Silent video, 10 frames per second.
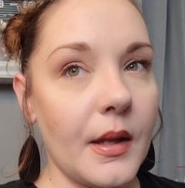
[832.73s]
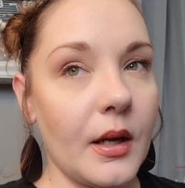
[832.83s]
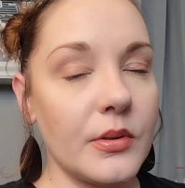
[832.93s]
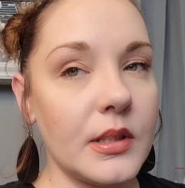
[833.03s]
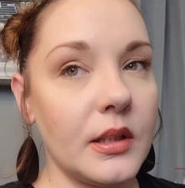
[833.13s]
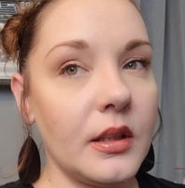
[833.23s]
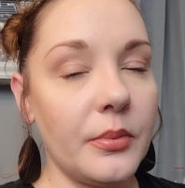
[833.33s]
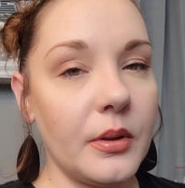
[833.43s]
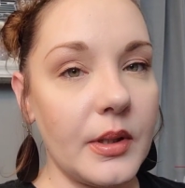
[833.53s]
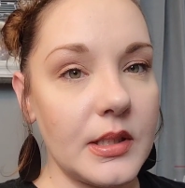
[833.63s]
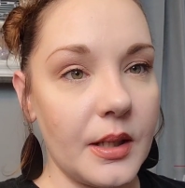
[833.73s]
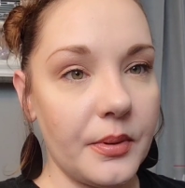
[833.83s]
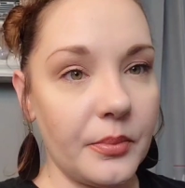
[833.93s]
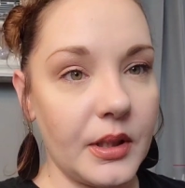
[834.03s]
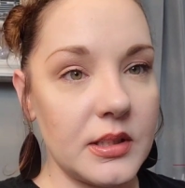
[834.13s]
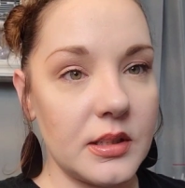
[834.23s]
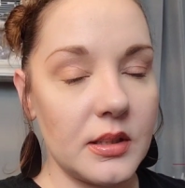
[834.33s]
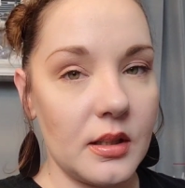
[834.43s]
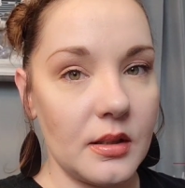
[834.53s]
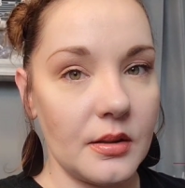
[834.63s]
I was thinking of putting my stamping plates in
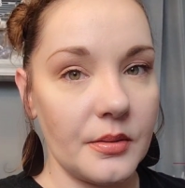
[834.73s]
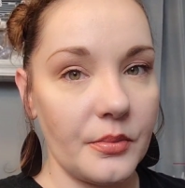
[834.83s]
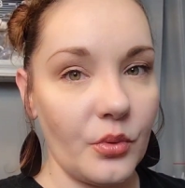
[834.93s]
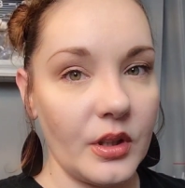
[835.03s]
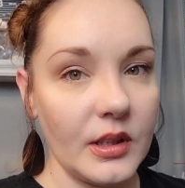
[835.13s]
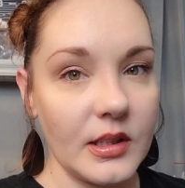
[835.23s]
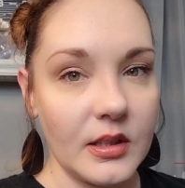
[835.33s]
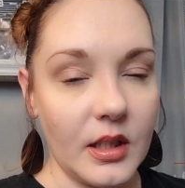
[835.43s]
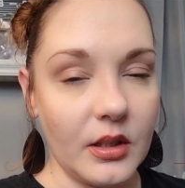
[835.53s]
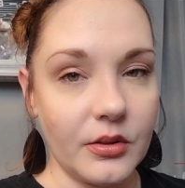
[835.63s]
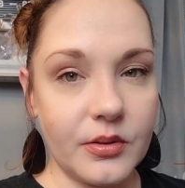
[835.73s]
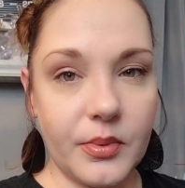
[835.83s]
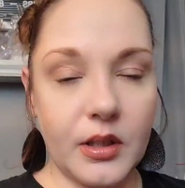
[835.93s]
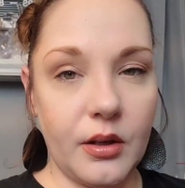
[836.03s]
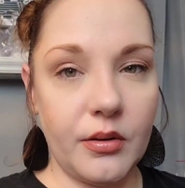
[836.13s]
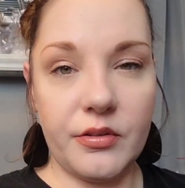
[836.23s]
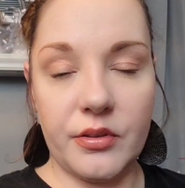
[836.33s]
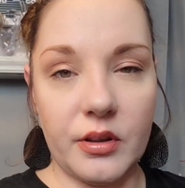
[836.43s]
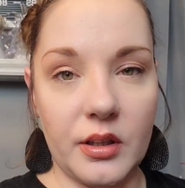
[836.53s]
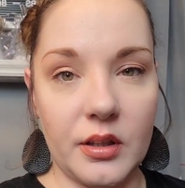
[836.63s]
one of these containers, but now I
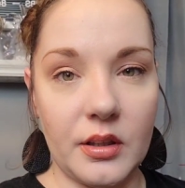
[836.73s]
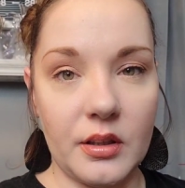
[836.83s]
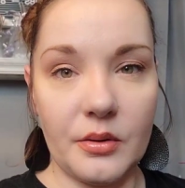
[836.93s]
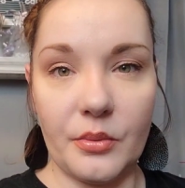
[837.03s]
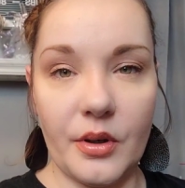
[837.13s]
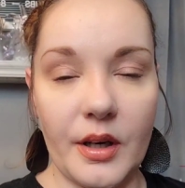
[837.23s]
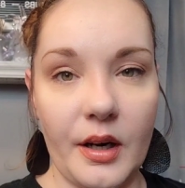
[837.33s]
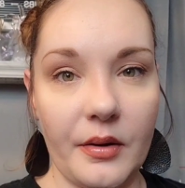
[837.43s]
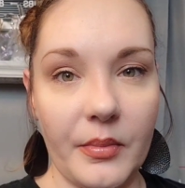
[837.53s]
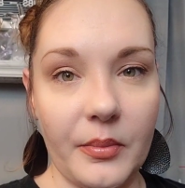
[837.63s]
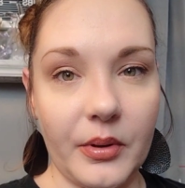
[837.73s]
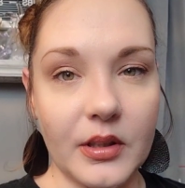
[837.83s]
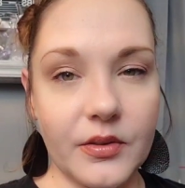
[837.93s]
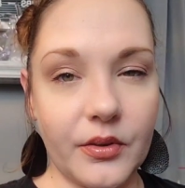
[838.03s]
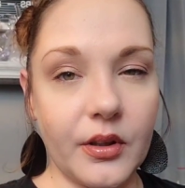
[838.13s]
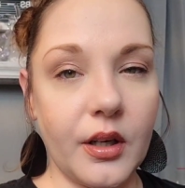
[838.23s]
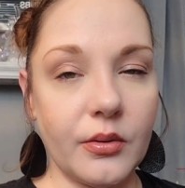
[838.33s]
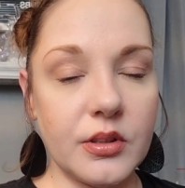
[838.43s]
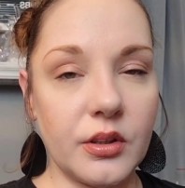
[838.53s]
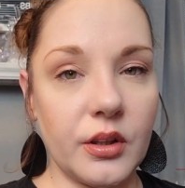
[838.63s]
feel like where I have my plates for now
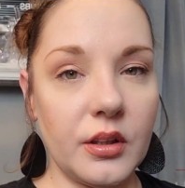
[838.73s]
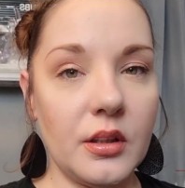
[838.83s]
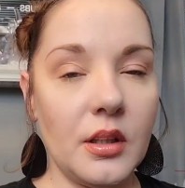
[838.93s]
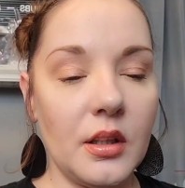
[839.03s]
is good.